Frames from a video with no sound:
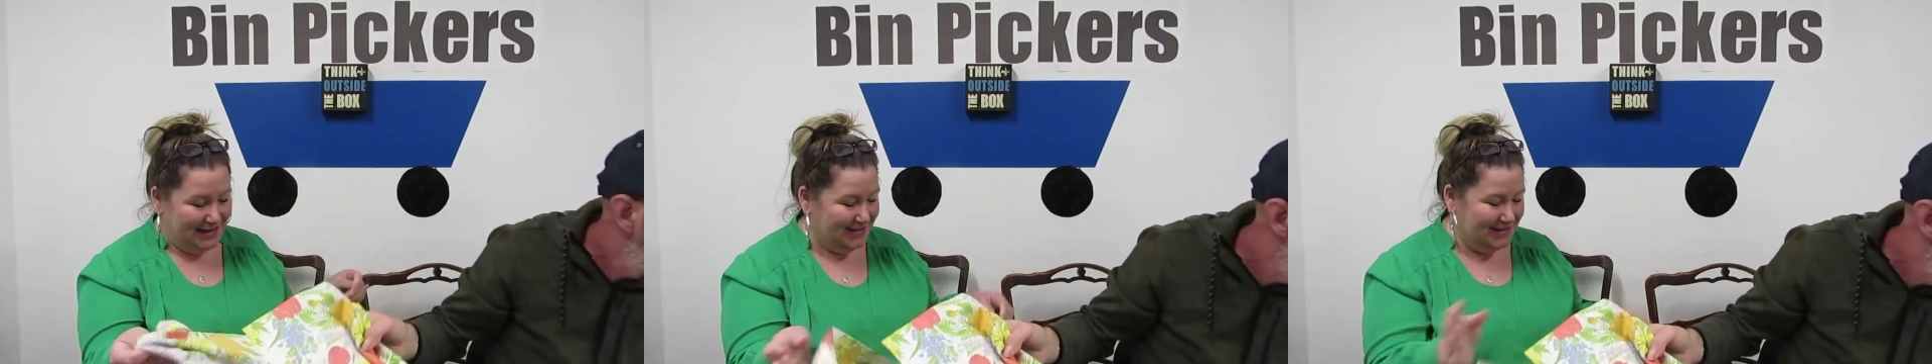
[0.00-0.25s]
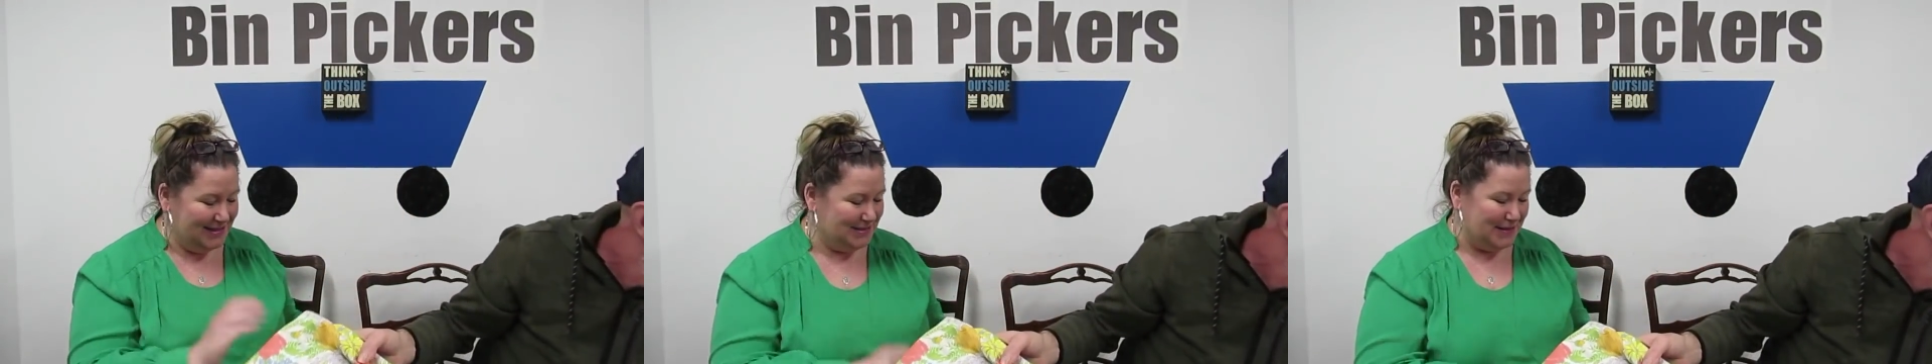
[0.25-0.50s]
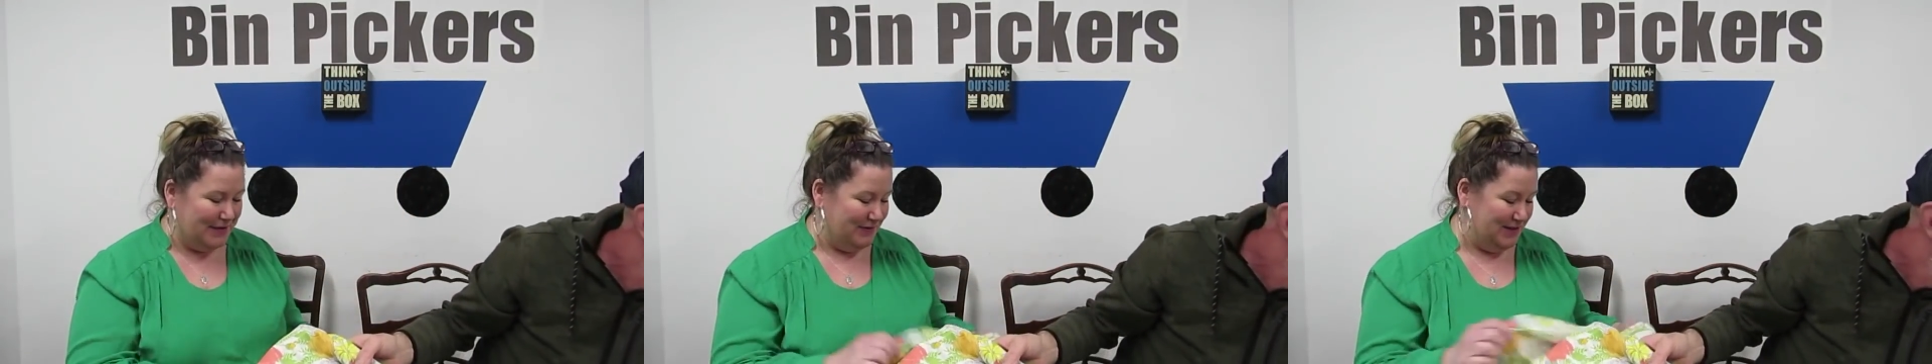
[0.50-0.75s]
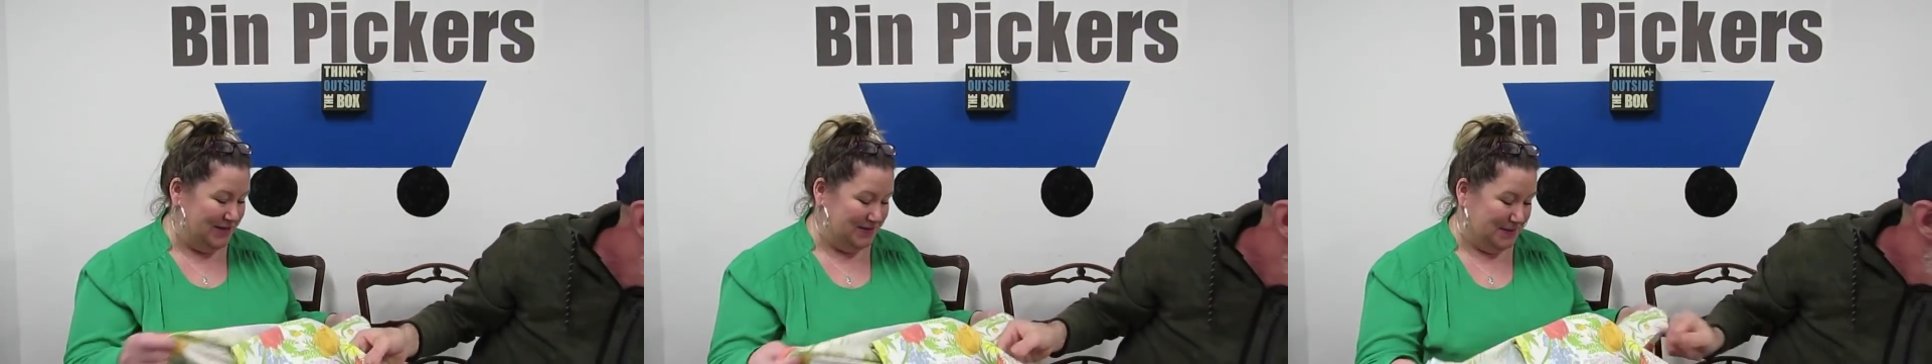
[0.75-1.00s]
It's like
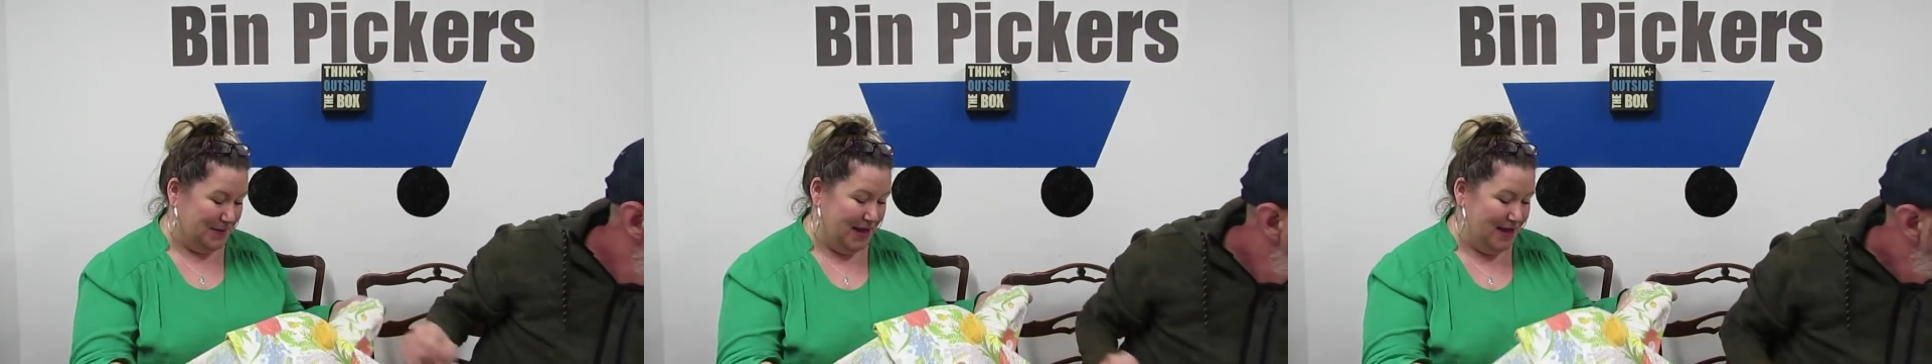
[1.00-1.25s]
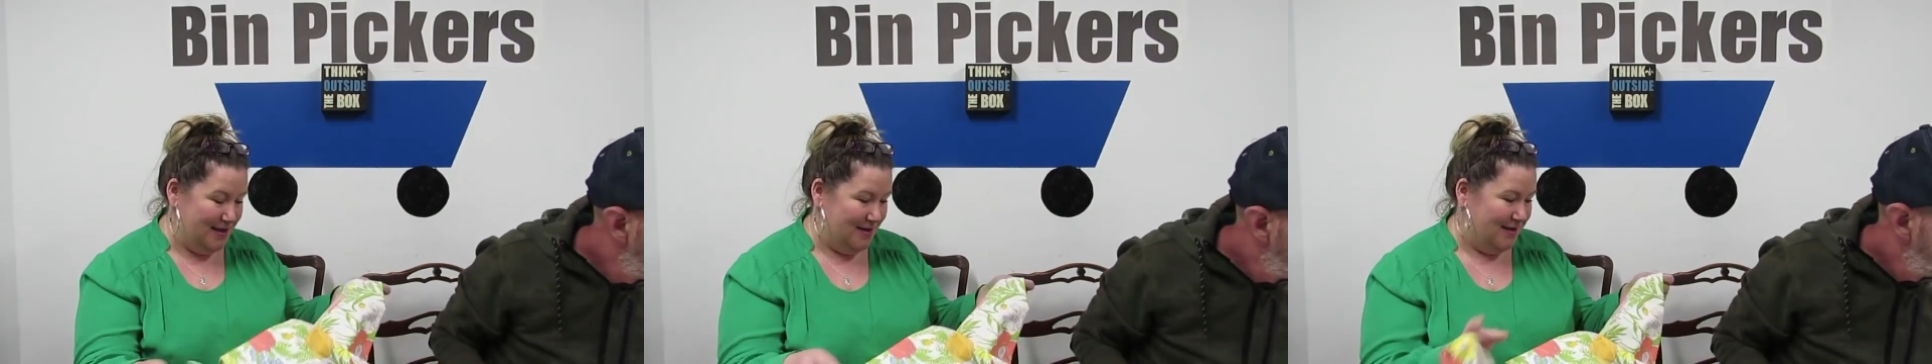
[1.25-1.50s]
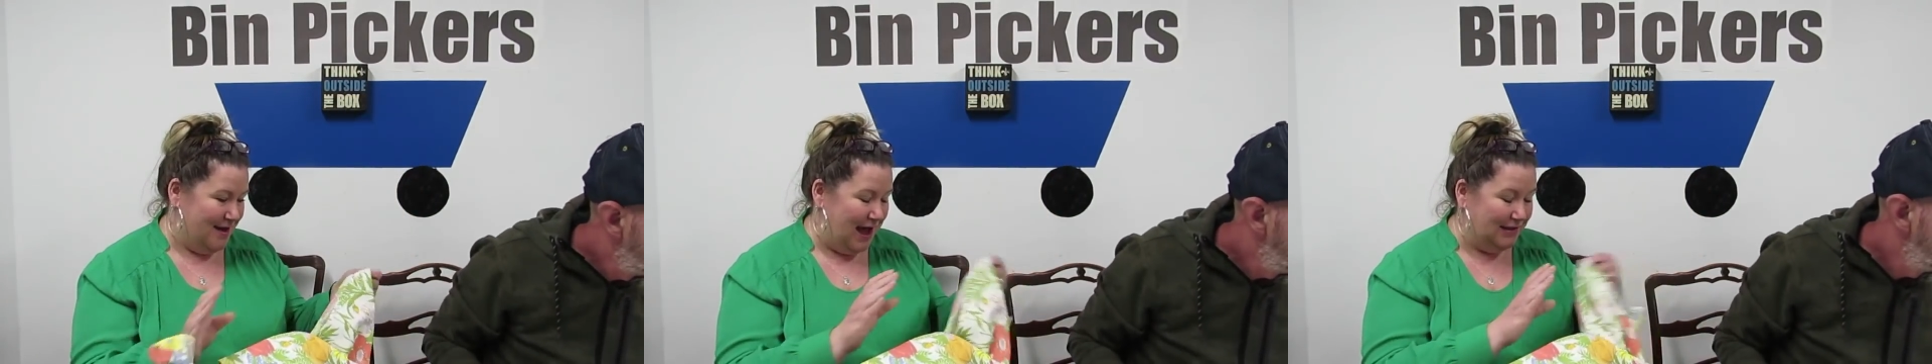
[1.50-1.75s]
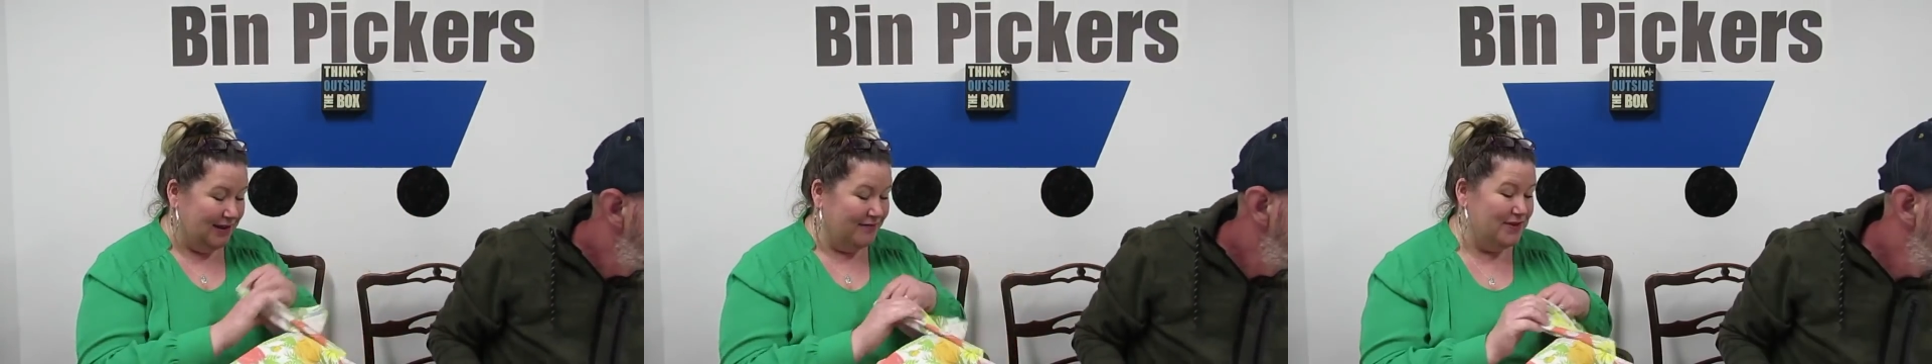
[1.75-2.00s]
70s, okay?
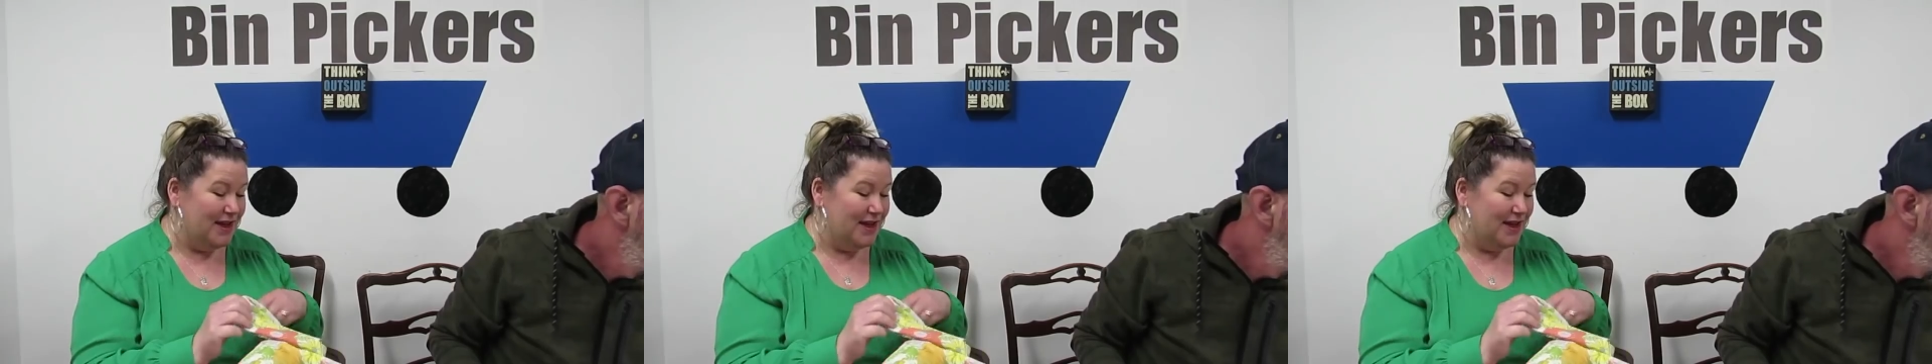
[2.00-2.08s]
I love